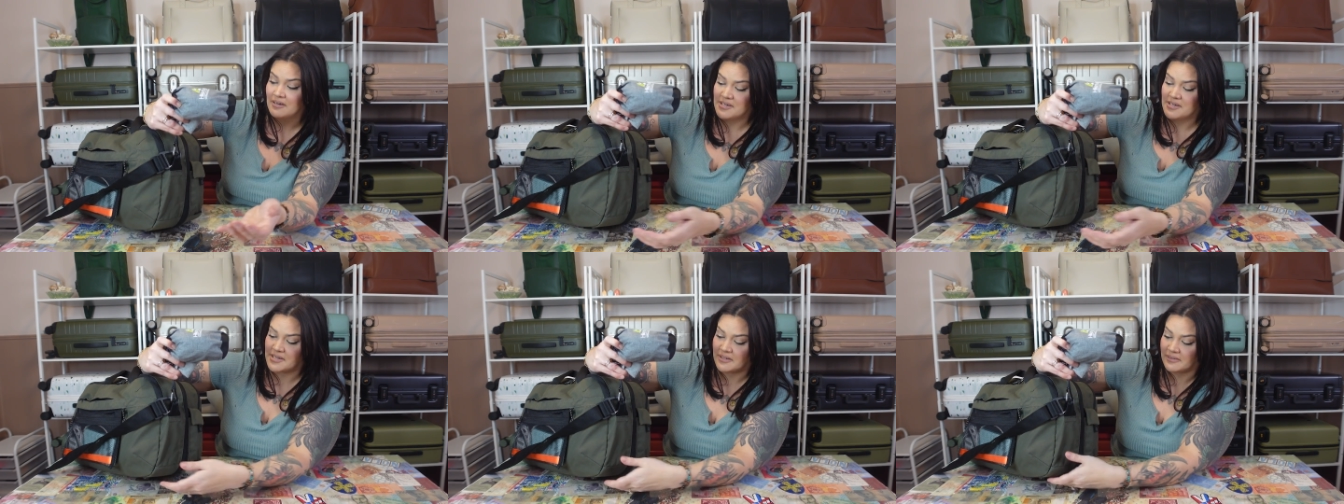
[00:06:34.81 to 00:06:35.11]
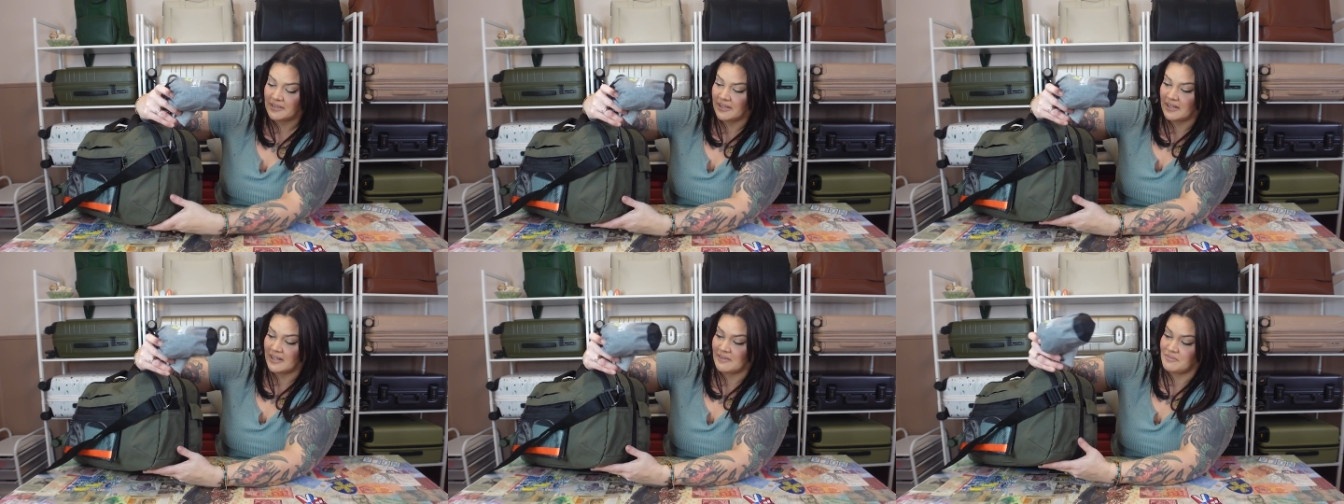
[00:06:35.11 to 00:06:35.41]
so
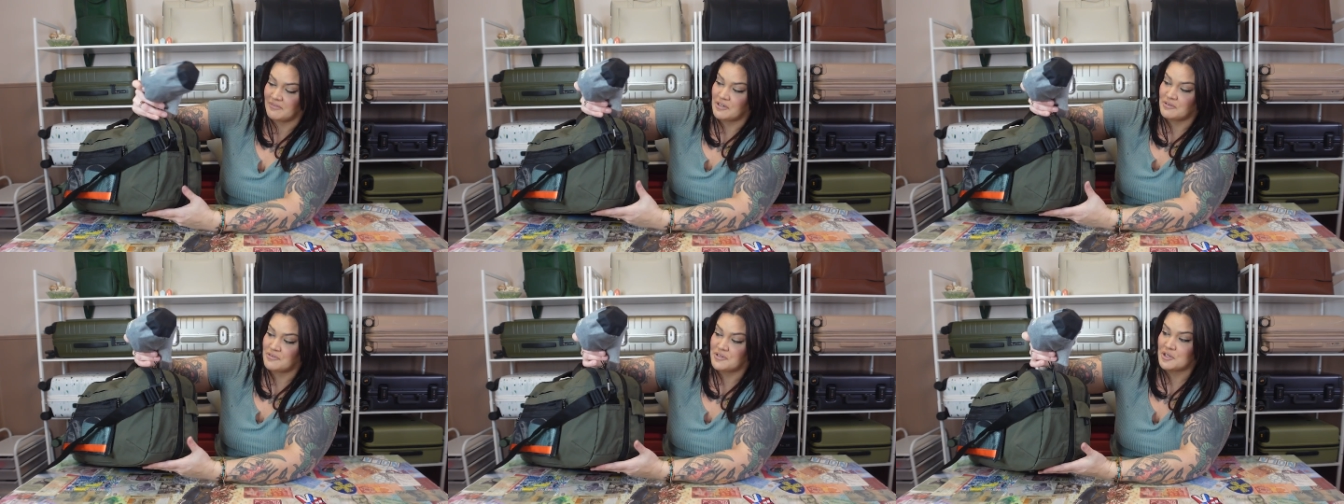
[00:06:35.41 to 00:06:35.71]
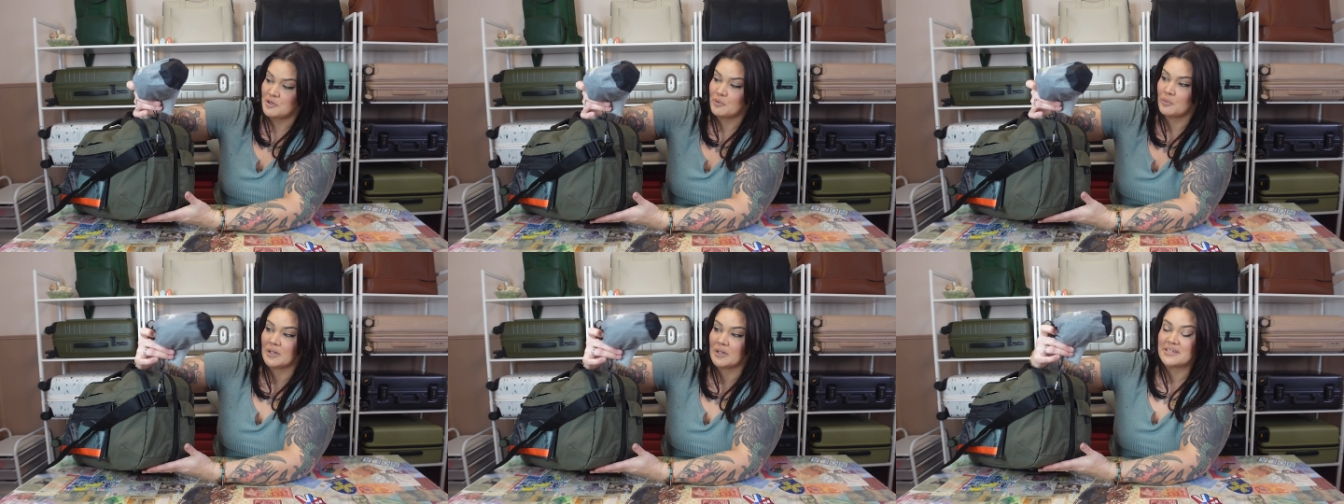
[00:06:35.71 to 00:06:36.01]
that if you
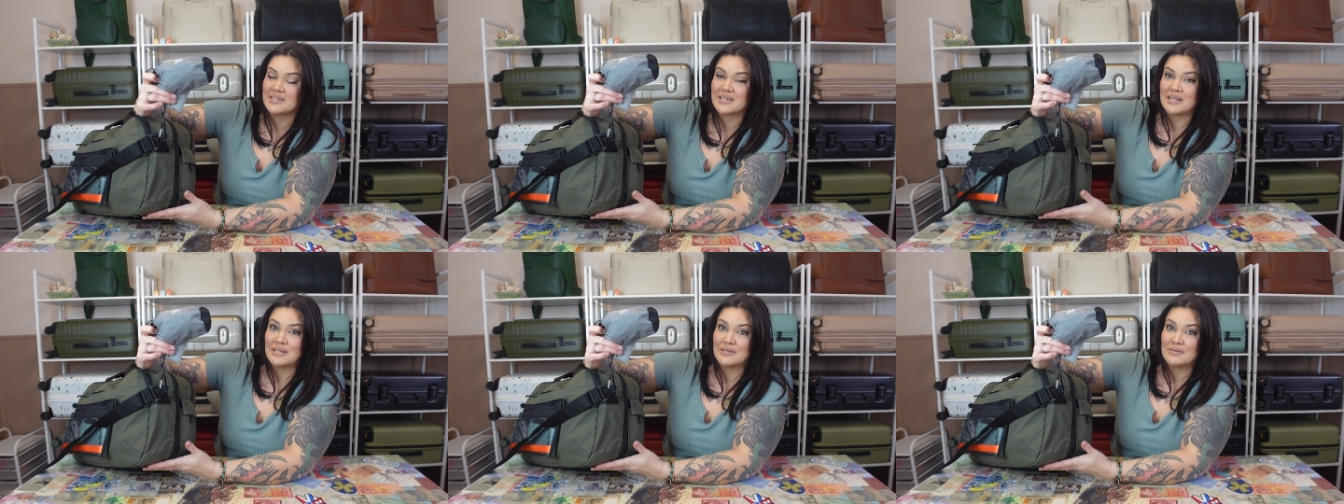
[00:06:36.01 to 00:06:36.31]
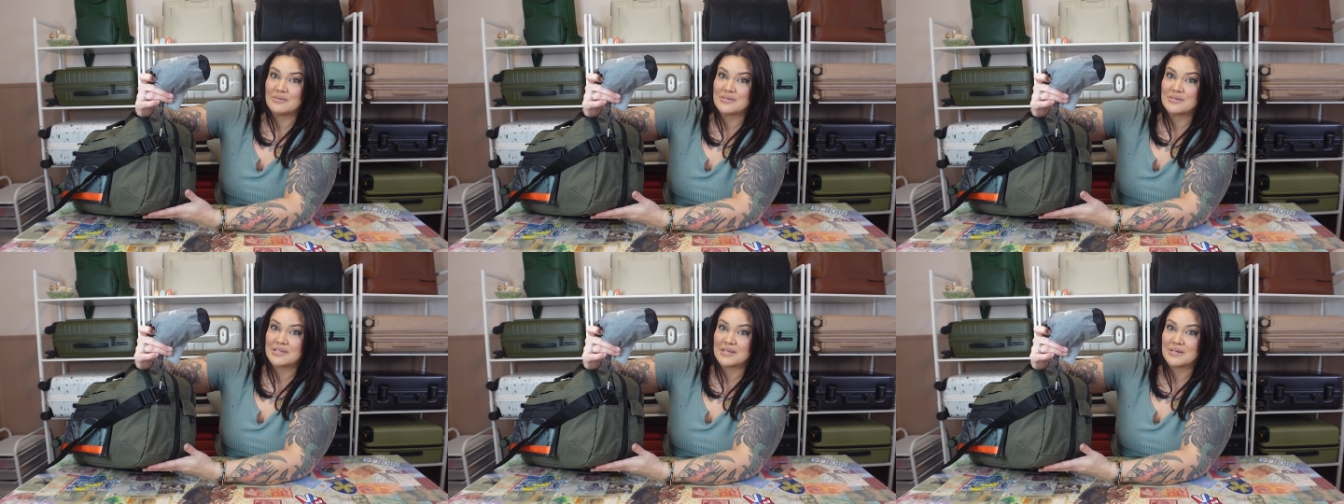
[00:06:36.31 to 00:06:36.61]
do want to
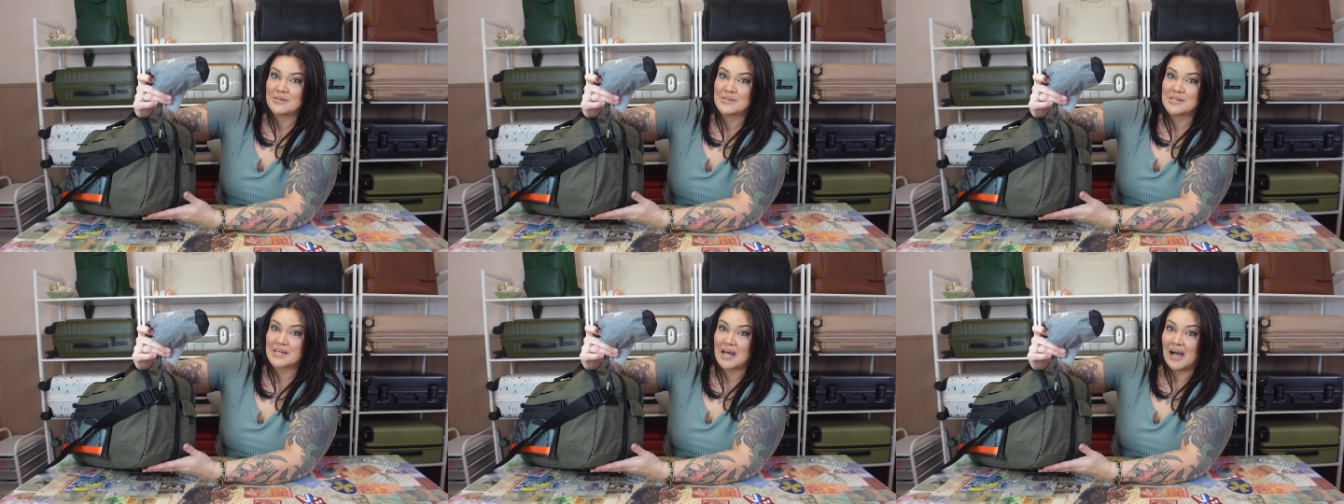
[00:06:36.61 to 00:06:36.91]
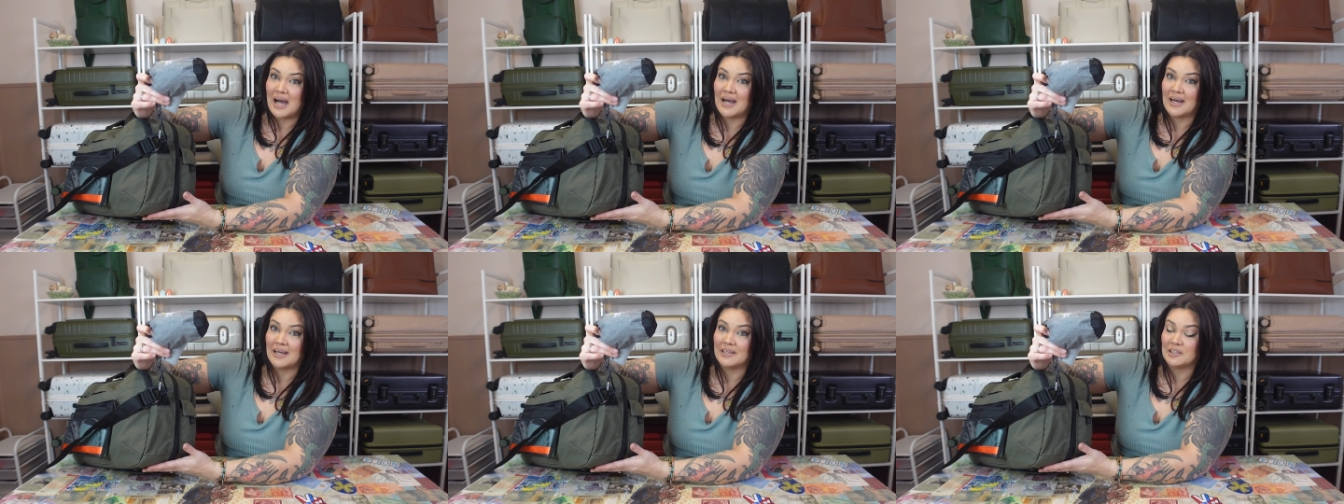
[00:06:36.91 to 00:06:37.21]
use those
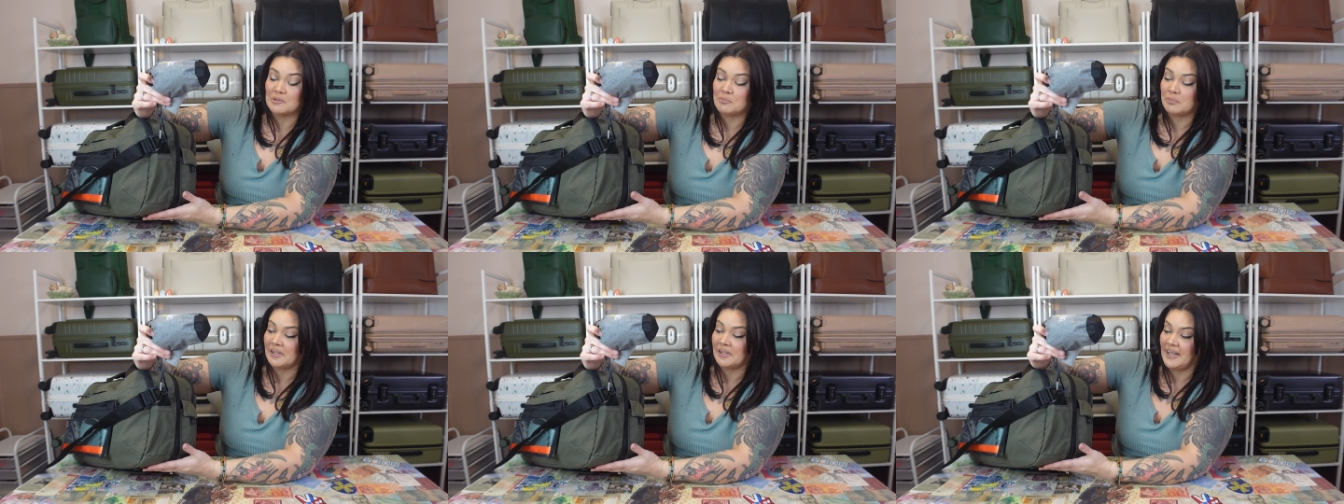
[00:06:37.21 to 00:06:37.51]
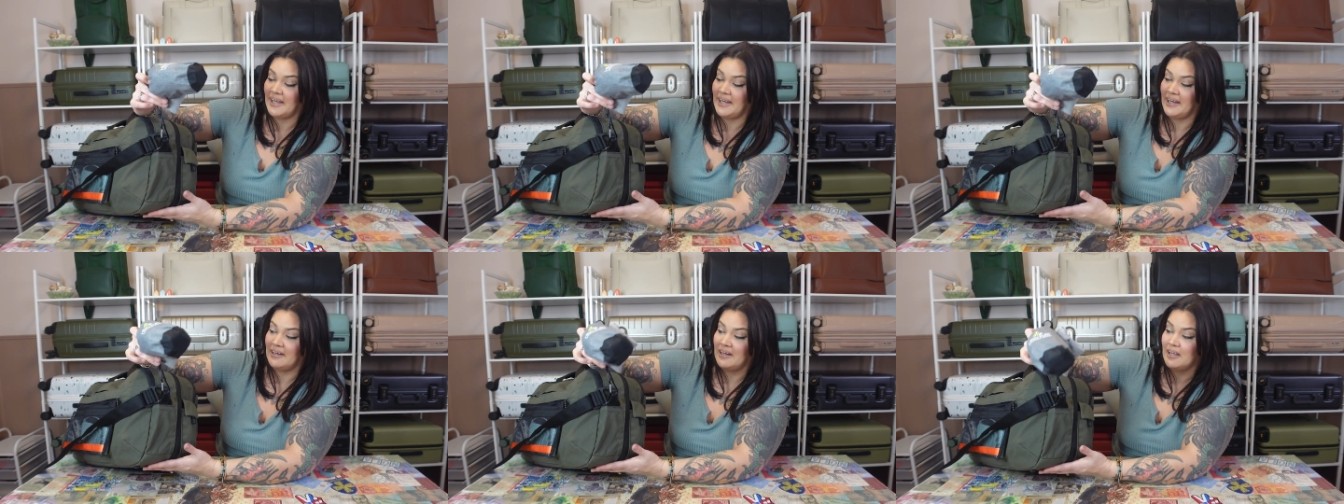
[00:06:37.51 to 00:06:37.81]
on the
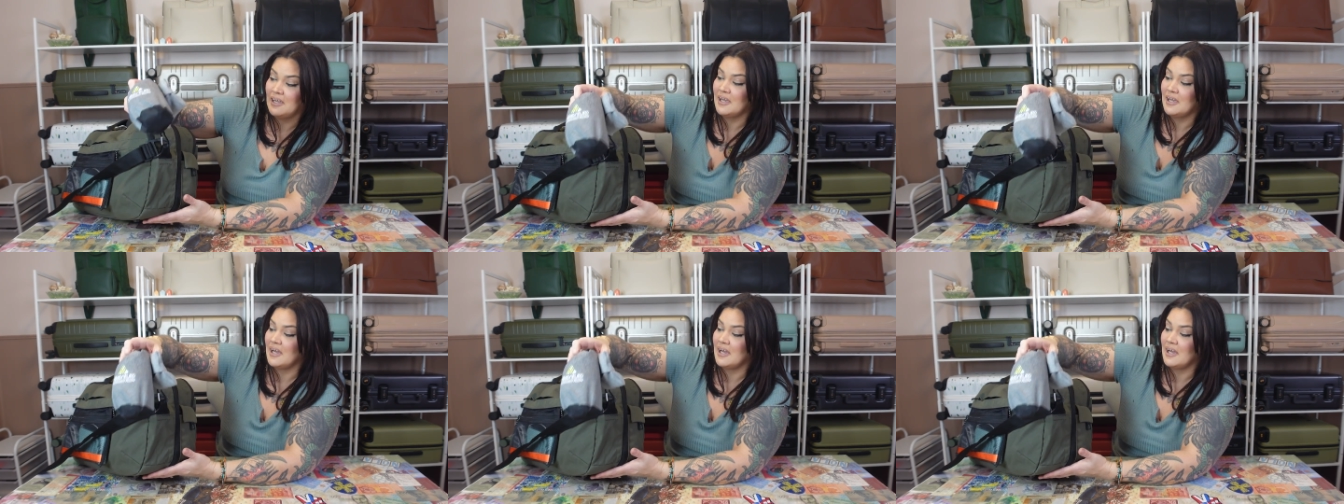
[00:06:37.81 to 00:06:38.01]
plane,